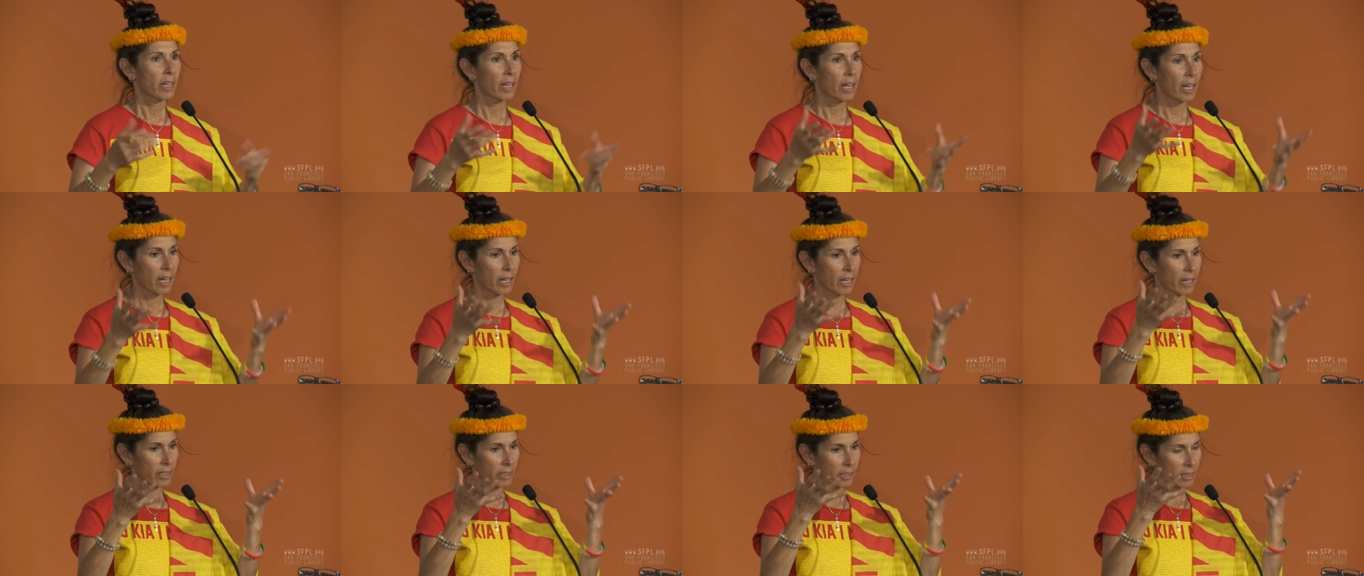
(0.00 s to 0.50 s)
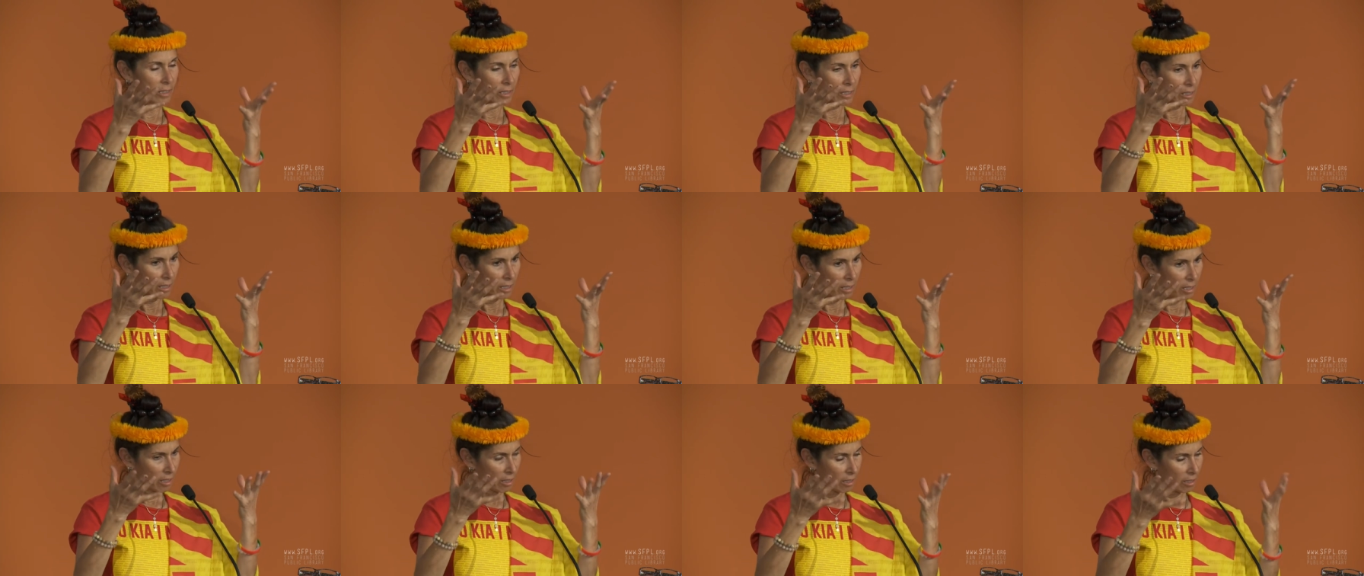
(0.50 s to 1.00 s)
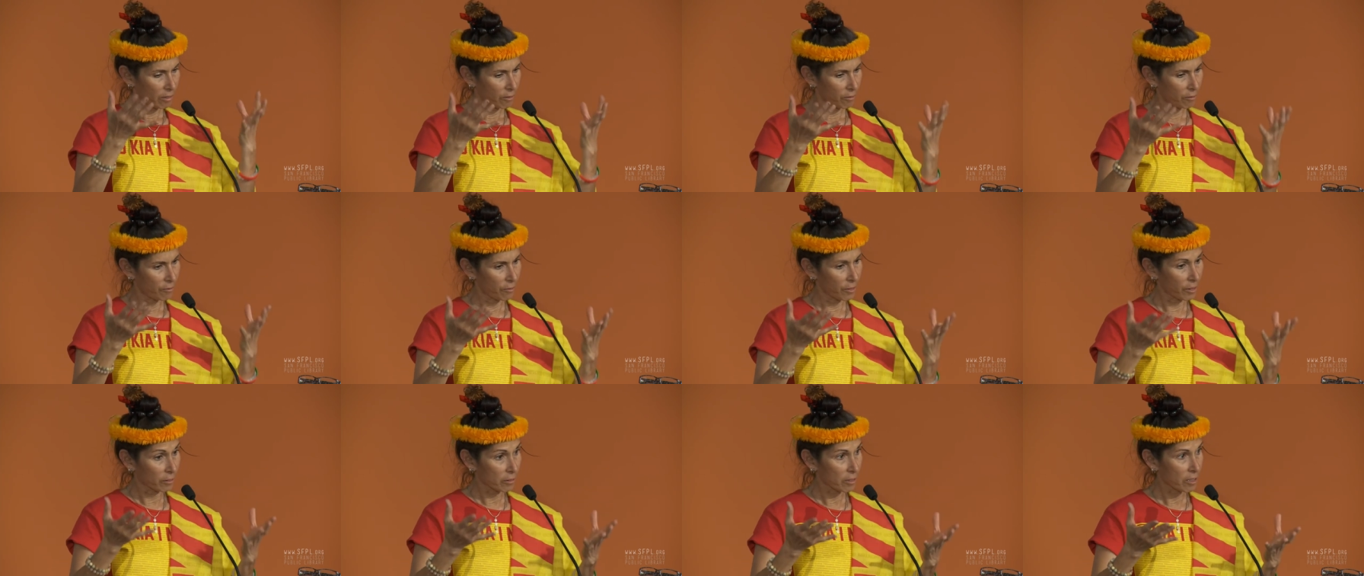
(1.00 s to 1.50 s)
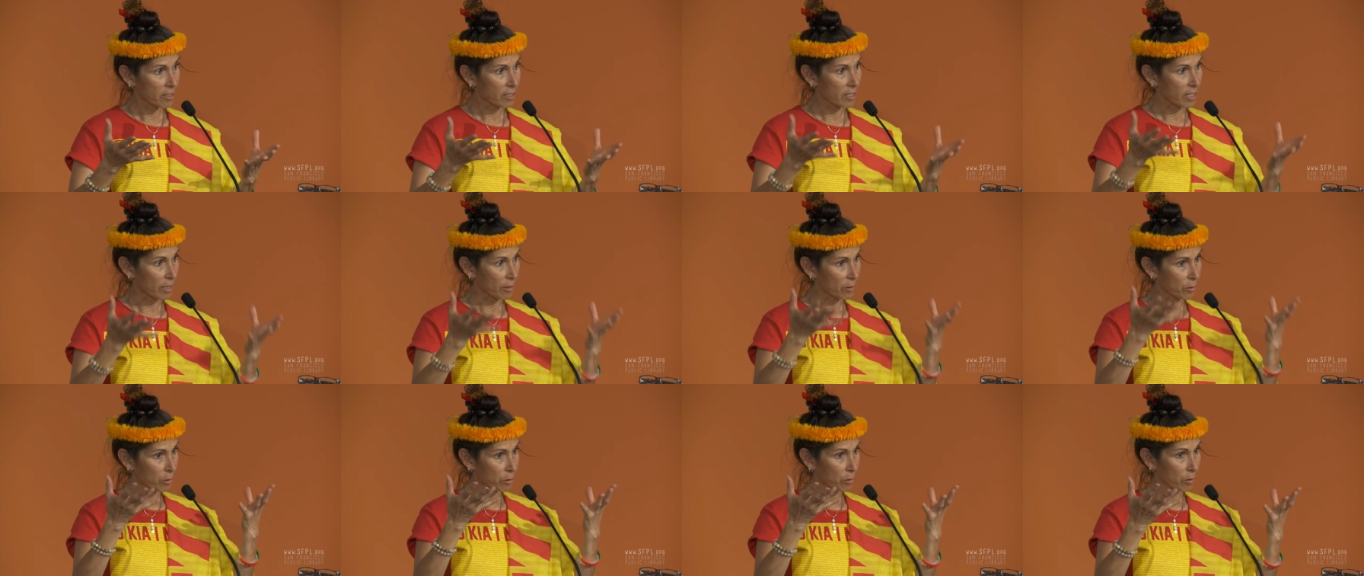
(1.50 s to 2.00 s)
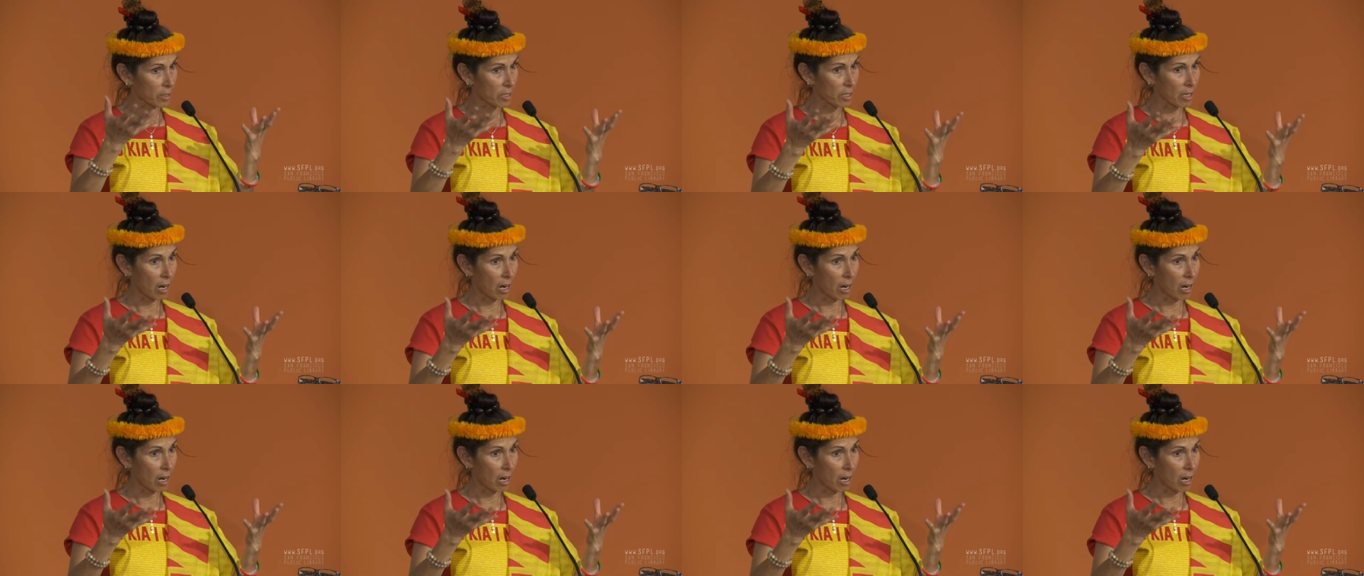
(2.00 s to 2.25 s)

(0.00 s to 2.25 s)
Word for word: and filters it through its